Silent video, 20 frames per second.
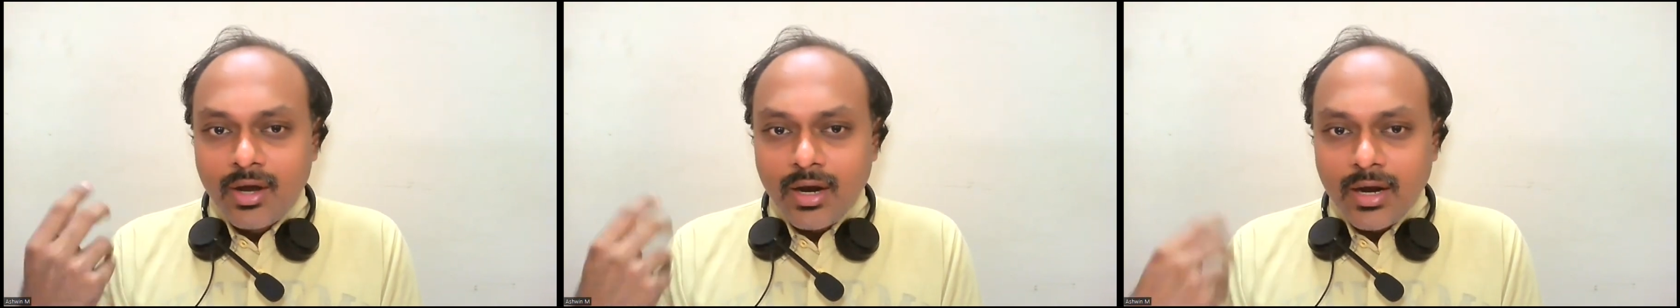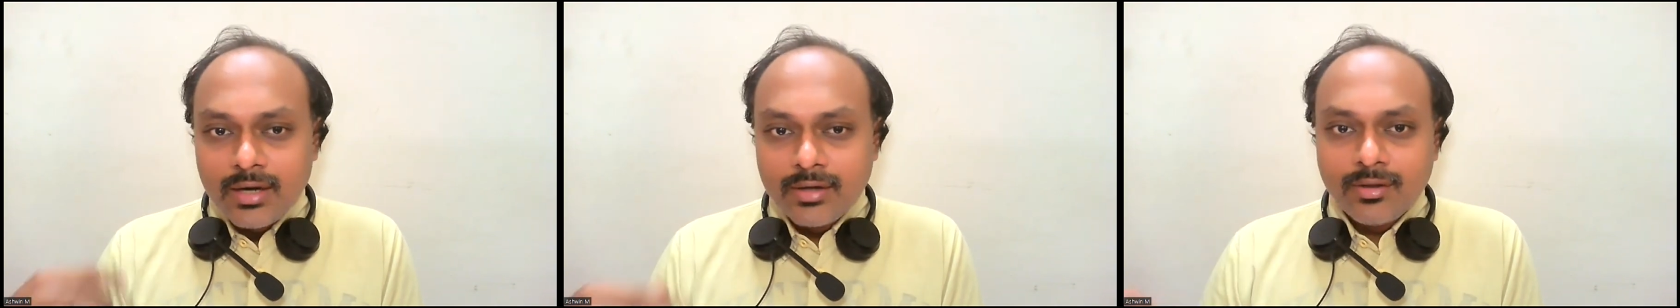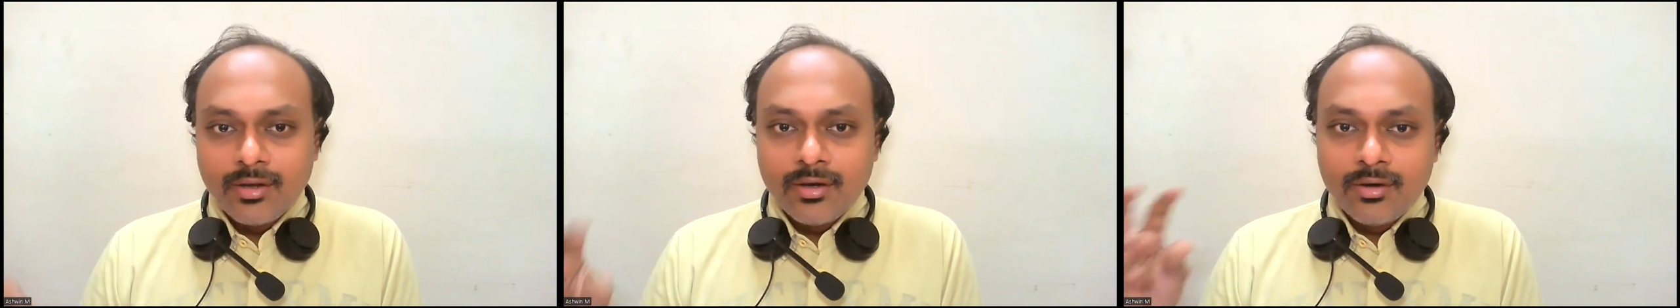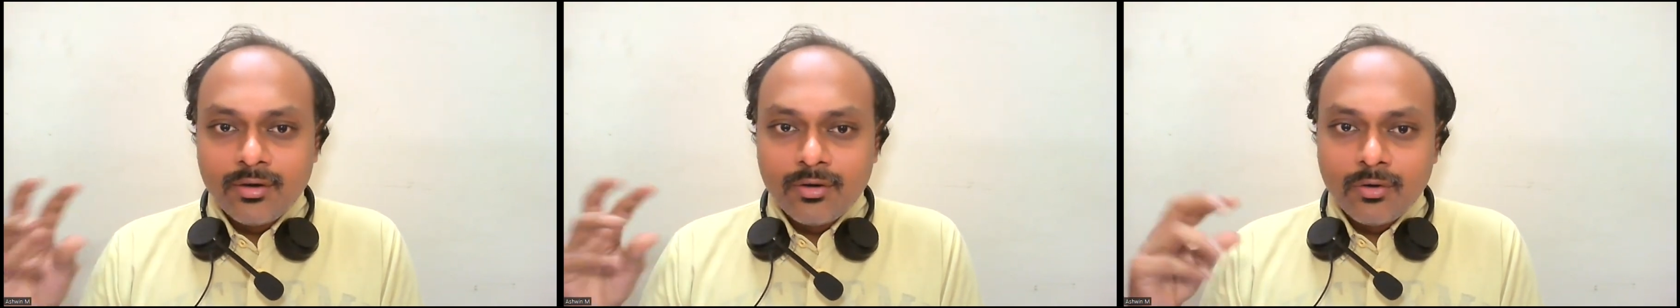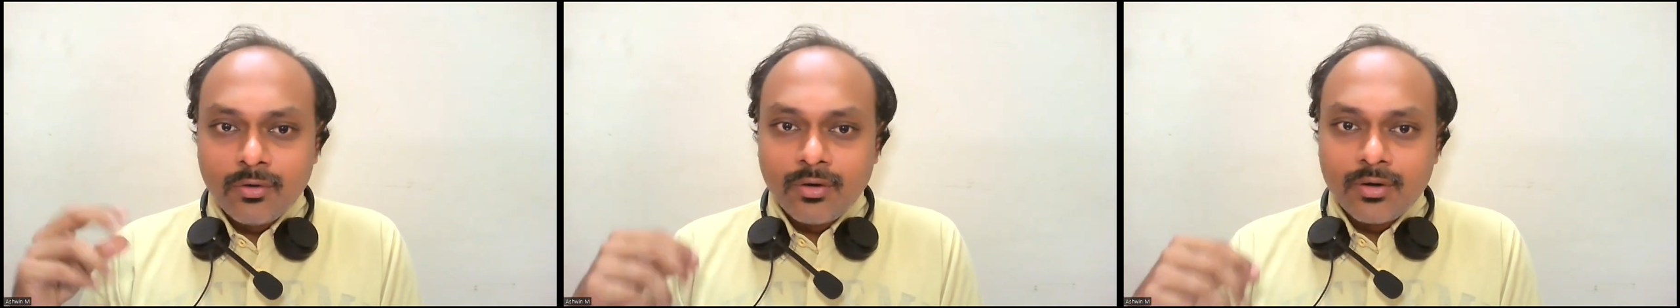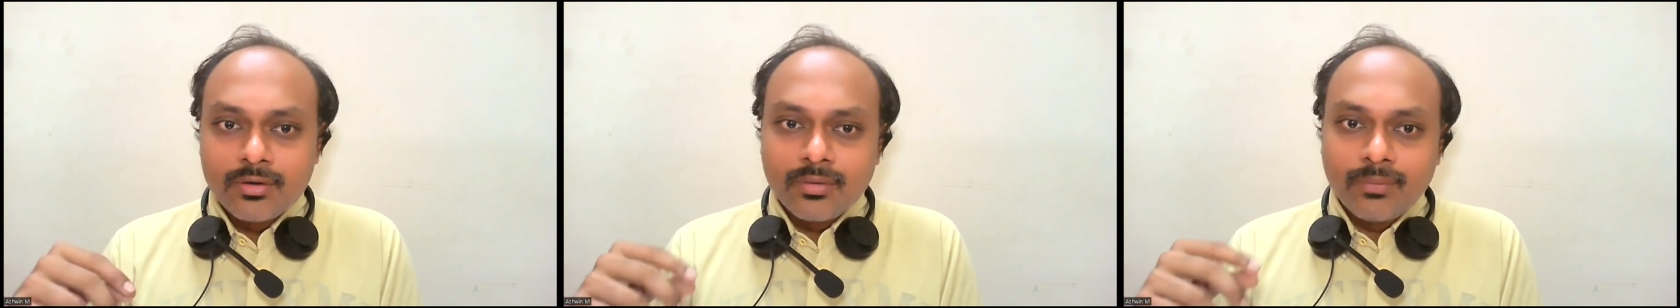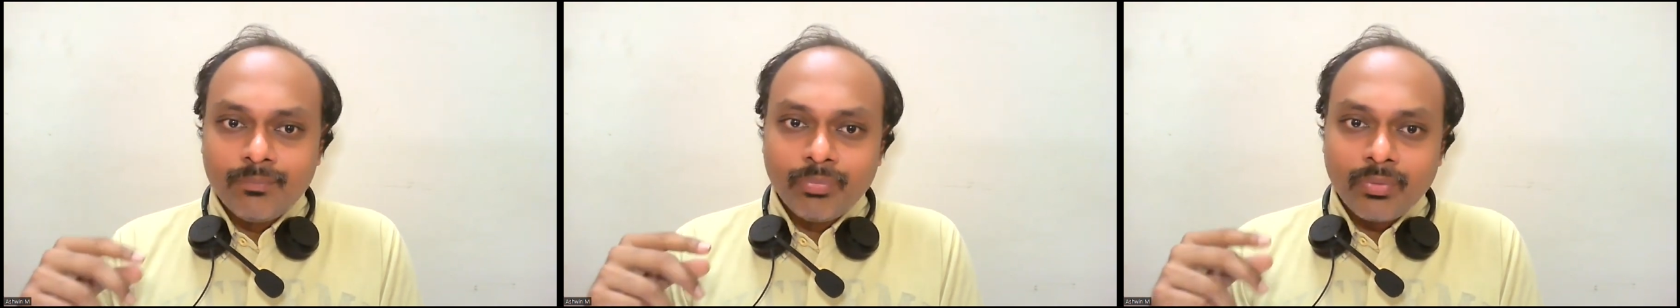and then
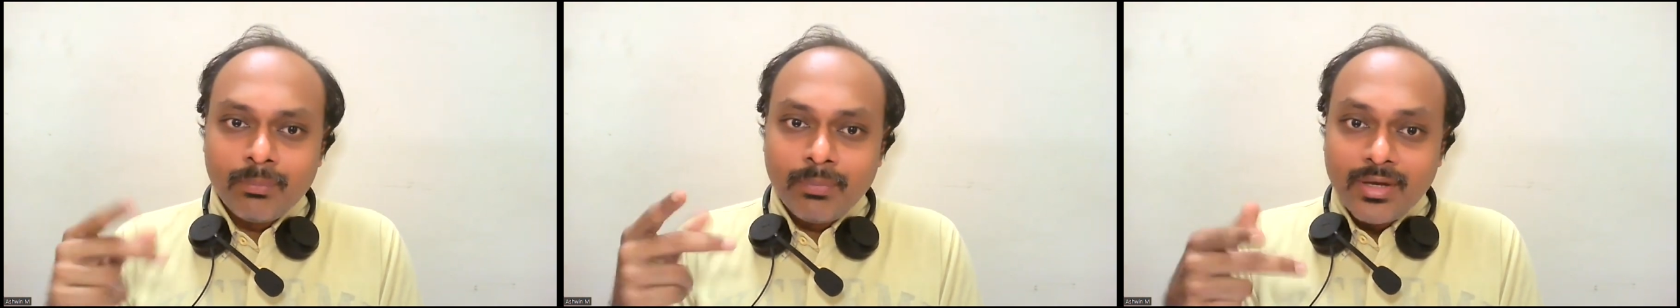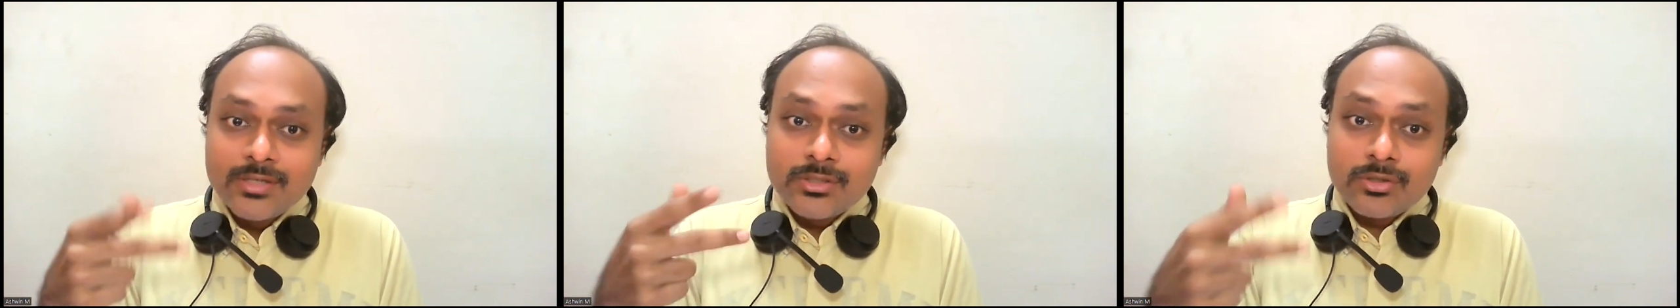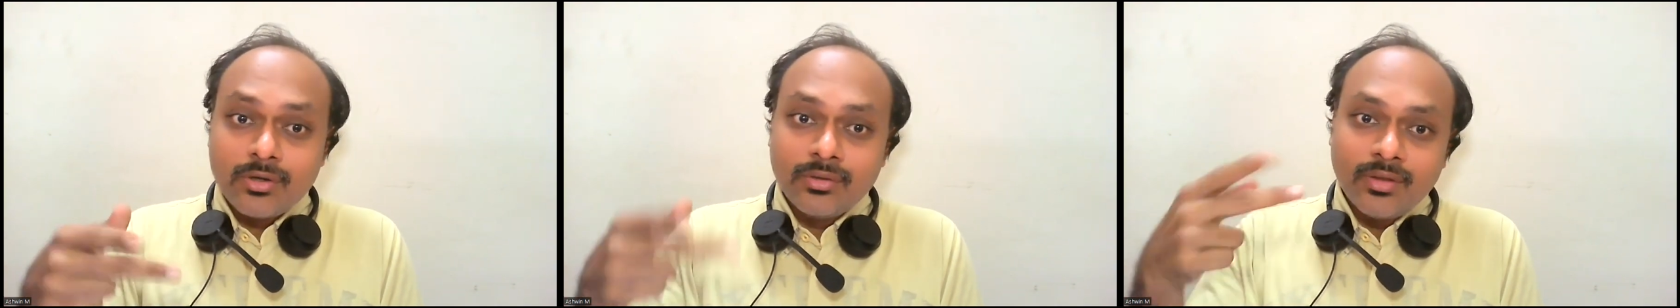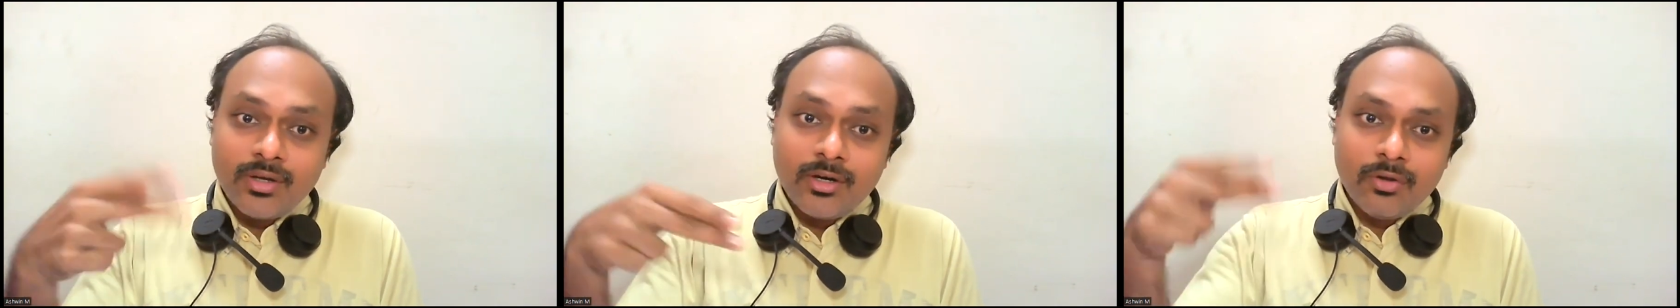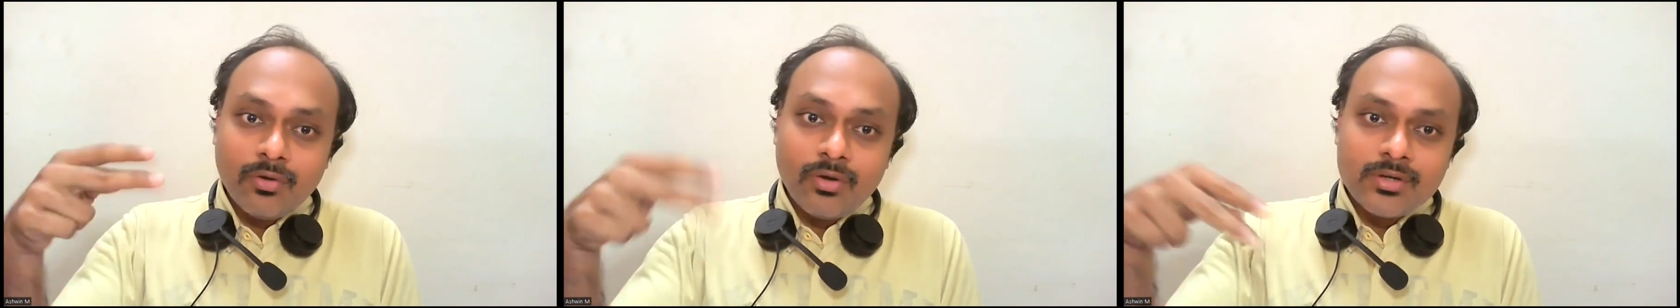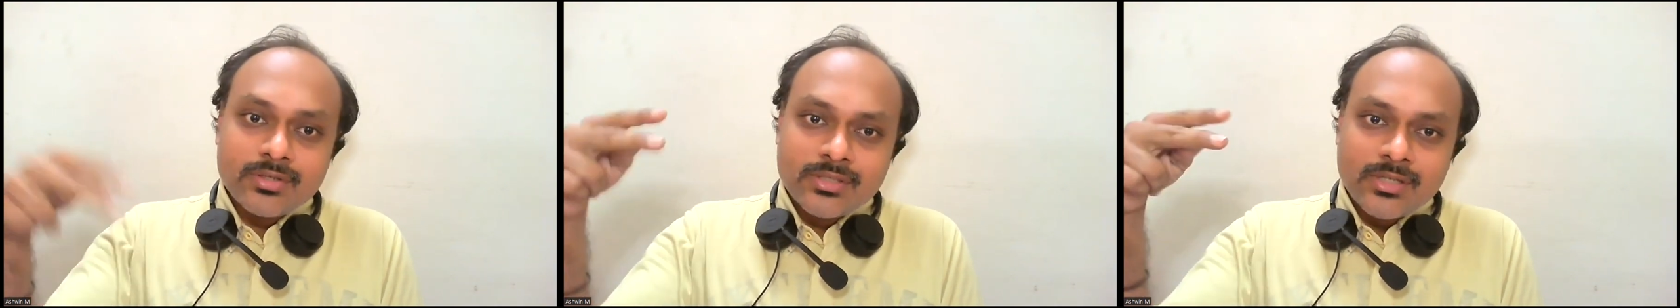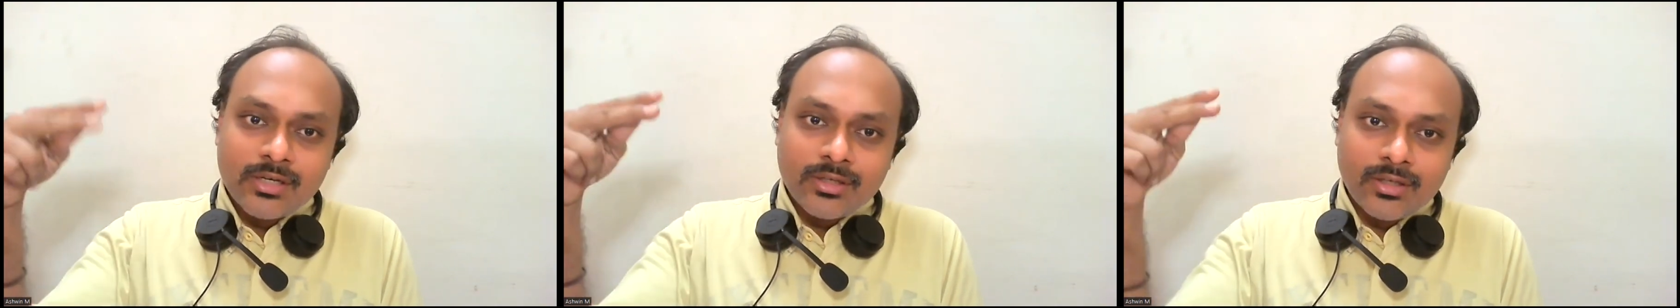you're based on that
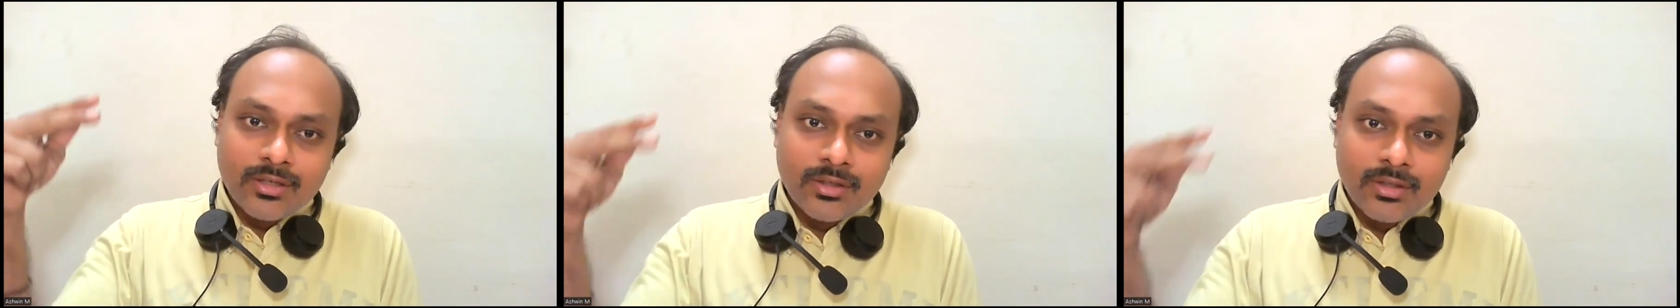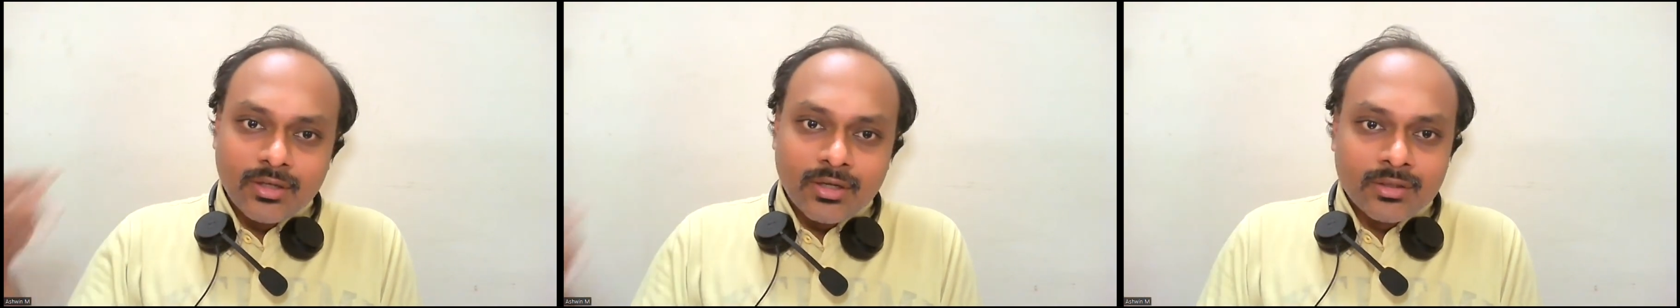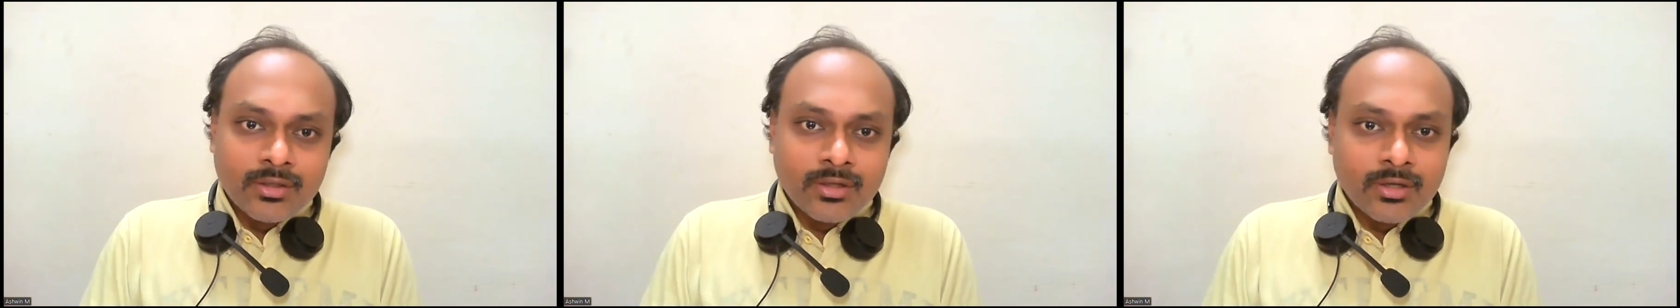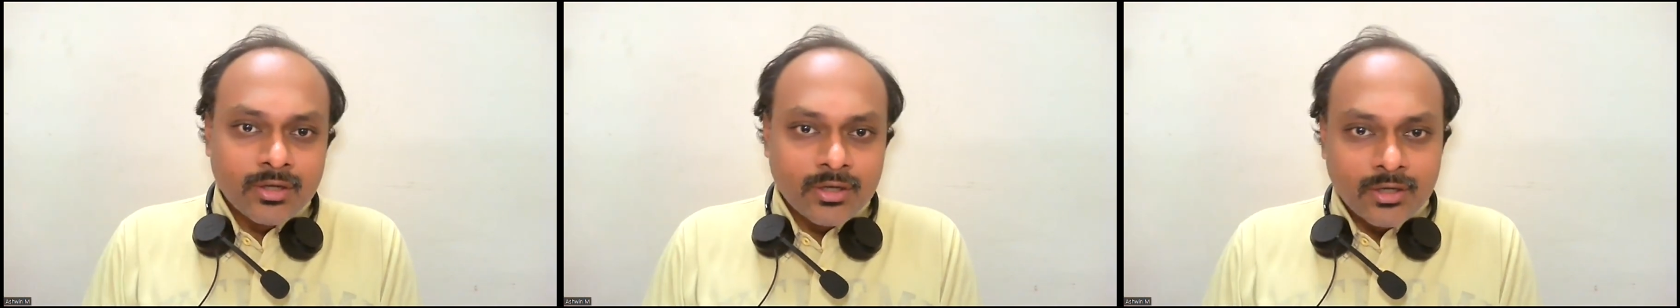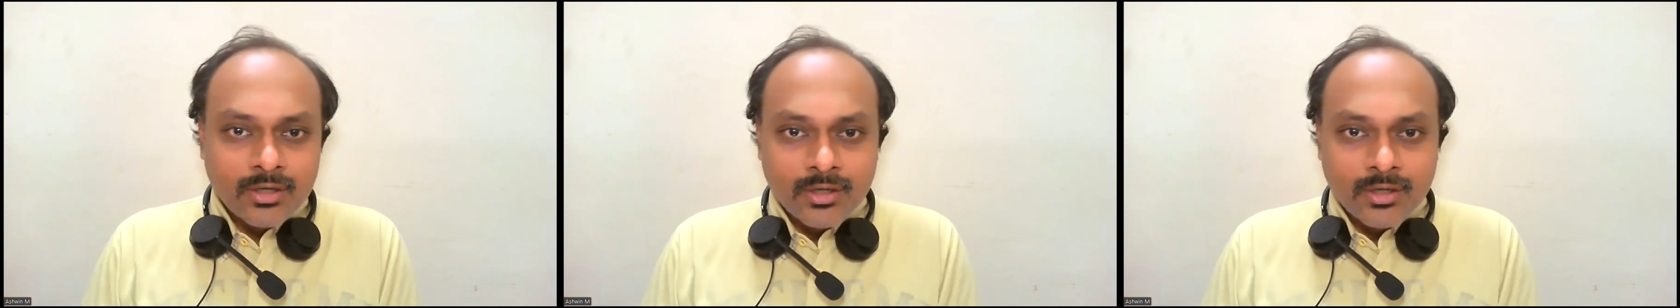you're checking the other